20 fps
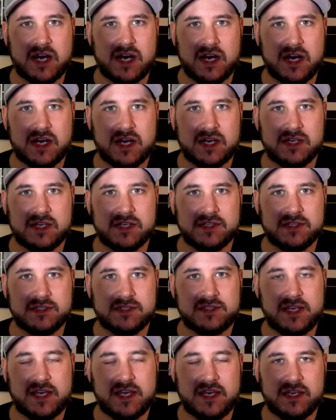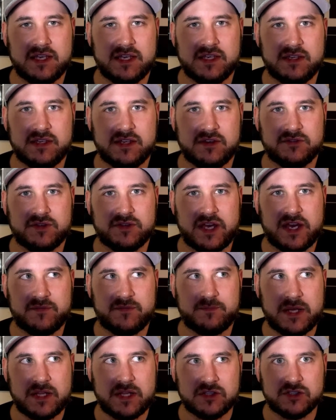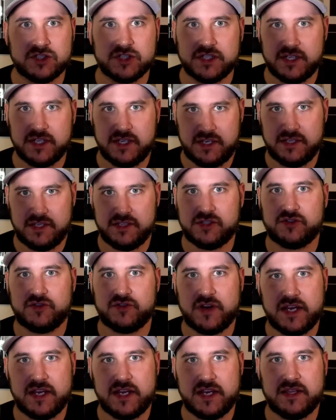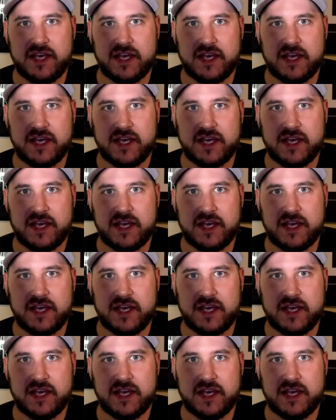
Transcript: that Belgian yeast strain,